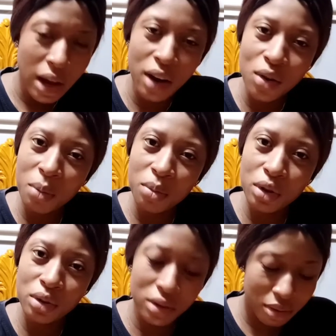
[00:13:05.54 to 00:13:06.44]
I know I'm
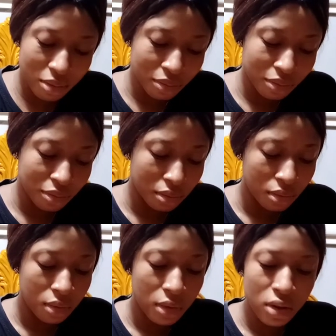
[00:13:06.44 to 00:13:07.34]
good.
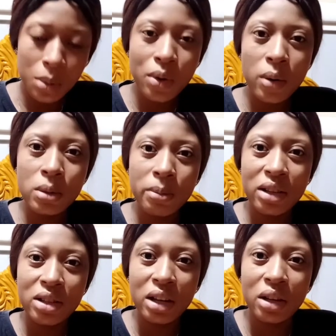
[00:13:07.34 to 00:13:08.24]
Subscribe to
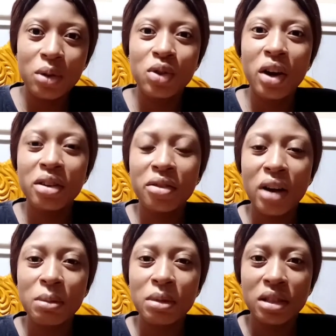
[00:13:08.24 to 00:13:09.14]
my channel. Join the
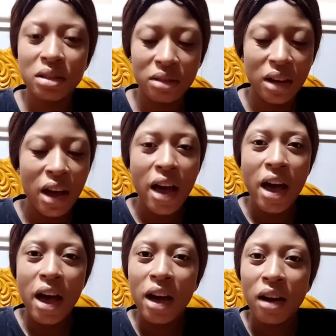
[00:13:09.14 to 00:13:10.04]
family.
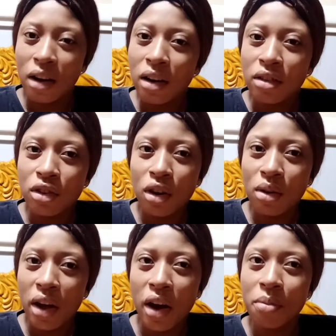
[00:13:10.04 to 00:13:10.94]
You
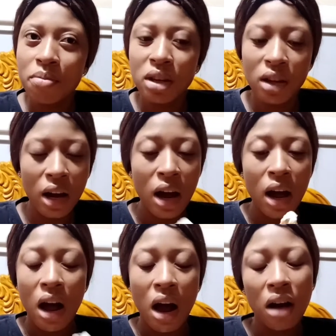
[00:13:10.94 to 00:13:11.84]
know, help me.
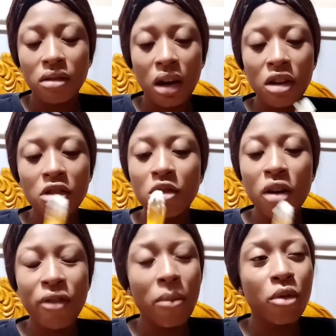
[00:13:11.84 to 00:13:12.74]
I don't know
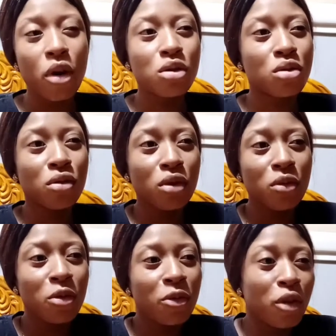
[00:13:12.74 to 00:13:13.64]
if I'm going to
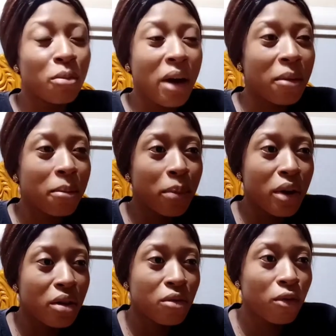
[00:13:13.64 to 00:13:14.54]
even film my
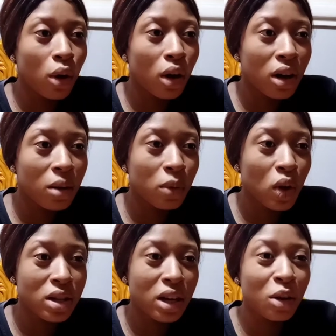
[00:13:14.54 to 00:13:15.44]
birth vlog,
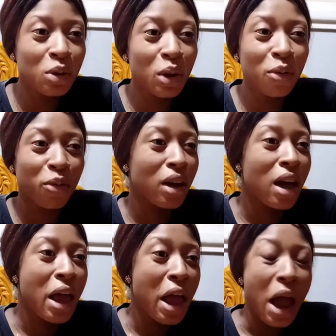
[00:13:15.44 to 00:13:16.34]
because I don't know if
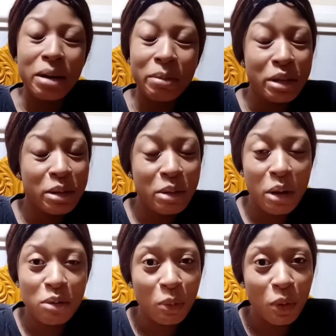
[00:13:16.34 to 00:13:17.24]
anybody's
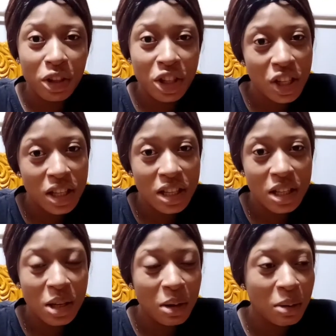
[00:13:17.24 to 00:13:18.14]
going to watch it.
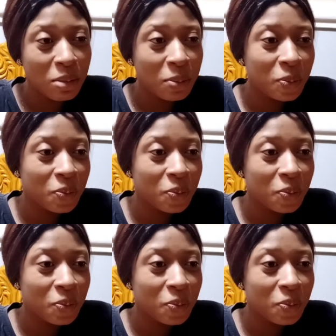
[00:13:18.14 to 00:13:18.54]
So